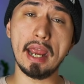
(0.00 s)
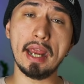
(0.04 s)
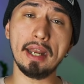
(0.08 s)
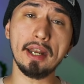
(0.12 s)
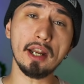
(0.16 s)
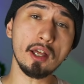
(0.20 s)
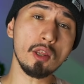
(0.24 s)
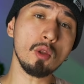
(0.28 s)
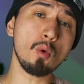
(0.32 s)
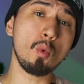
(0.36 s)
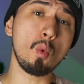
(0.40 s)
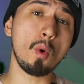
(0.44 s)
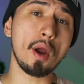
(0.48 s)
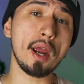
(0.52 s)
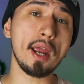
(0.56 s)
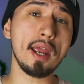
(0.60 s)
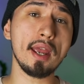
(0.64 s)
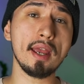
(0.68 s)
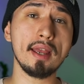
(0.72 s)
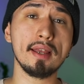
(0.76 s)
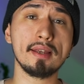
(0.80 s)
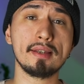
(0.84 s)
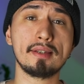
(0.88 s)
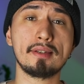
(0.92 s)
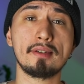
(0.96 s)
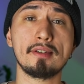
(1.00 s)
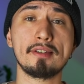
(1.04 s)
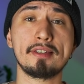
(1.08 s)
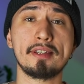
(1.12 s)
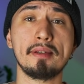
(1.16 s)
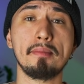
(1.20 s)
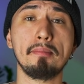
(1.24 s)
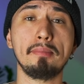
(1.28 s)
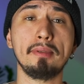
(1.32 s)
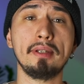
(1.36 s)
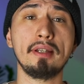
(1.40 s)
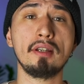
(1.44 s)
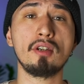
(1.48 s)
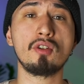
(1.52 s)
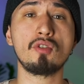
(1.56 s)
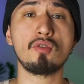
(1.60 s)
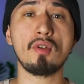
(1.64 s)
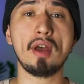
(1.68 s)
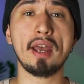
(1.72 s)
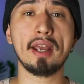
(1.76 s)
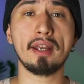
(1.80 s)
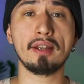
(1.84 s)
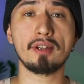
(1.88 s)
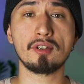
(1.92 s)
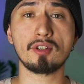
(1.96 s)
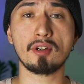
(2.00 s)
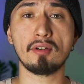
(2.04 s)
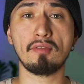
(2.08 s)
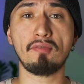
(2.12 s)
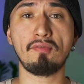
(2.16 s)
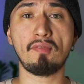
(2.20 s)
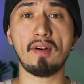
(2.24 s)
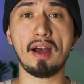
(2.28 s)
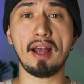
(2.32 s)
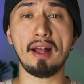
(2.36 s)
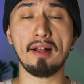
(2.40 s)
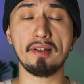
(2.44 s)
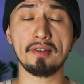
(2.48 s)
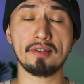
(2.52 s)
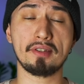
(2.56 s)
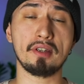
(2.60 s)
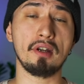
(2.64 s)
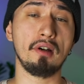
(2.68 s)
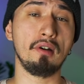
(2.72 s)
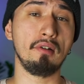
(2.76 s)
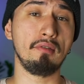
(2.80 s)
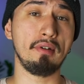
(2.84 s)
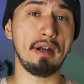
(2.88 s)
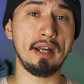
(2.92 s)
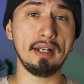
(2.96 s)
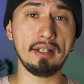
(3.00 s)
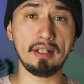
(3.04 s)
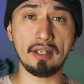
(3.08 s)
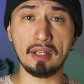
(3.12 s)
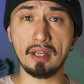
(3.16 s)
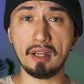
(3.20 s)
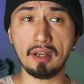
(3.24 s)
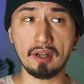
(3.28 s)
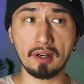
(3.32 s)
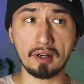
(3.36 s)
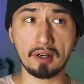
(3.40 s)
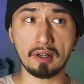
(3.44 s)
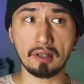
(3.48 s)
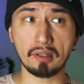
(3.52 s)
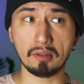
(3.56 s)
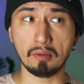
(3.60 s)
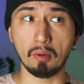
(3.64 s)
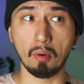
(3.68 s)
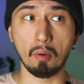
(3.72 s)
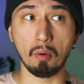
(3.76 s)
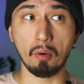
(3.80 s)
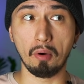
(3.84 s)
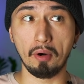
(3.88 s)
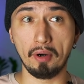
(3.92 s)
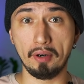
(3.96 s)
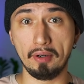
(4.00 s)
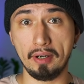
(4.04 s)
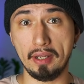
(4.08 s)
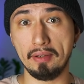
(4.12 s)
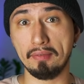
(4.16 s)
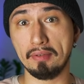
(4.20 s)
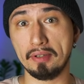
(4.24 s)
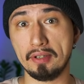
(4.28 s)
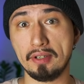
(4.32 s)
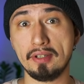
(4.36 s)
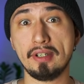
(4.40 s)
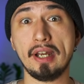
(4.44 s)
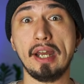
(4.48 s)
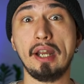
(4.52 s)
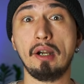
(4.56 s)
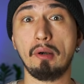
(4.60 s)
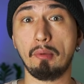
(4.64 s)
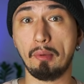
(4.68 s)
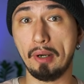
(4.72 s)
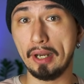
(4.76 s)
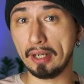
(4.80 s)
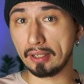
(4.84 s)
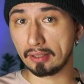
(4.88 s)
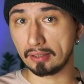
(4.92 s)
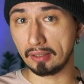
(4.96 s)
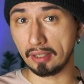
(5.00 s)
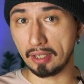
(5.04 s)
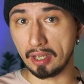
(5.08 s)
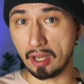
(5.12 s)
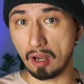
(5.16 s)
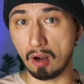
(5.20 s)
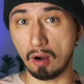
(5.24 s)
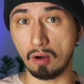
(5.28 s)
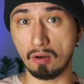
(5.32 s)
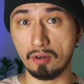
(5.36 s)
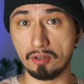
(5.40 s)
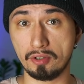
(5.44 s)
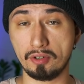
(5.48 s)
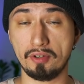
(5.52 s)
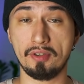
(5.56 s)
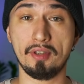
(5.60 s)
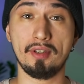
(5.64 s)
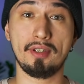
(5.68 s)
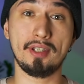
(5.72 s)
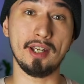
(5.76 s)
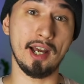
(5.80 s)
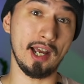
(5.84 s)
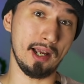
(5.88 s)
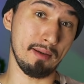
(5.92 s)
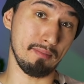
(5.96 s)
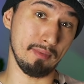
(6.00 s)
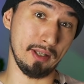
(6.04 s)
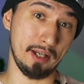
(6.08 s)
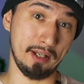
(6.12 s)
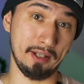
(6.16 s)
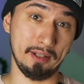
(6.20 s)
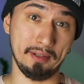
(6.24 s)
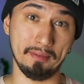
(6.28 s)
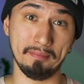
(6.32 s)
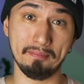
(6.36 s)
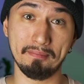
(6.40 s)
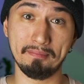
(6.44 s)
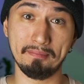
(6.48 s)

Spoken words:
Another way is to simply drag and drop files right here or even directly onto the timeline.